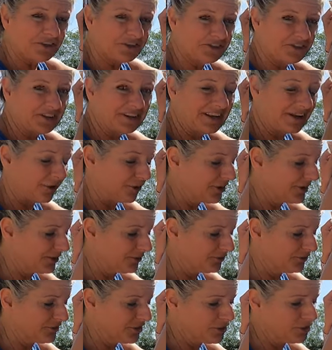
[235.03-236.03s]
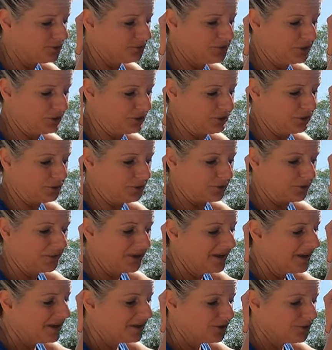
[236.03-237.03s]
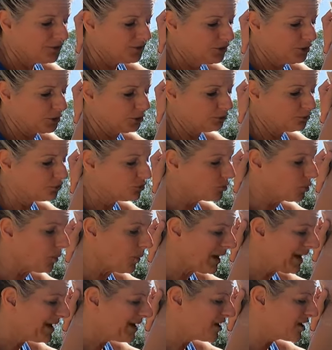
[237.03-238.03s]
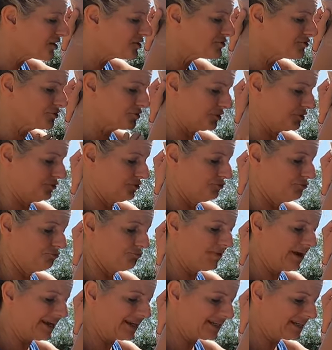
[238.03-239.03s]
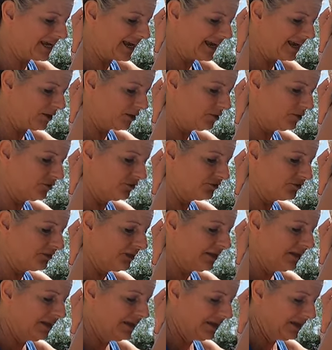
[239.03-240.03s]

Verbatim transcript: the scenarios that you can do. You can do squares, you can do rectangles,